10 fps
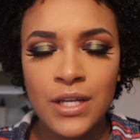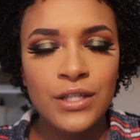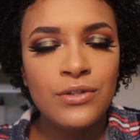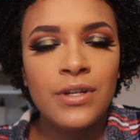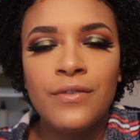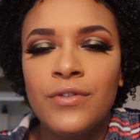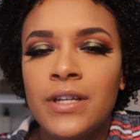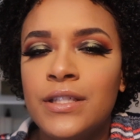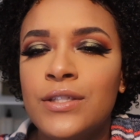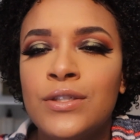Do not
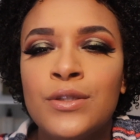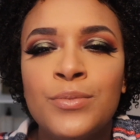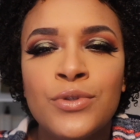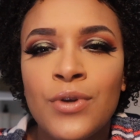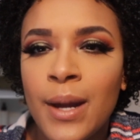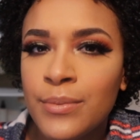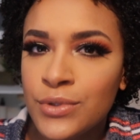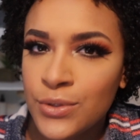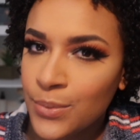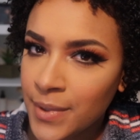forget to subscribe
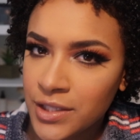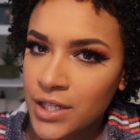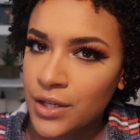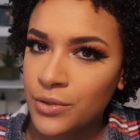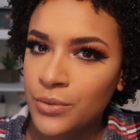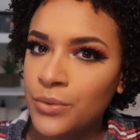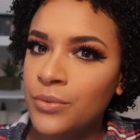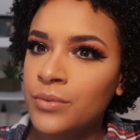to my channel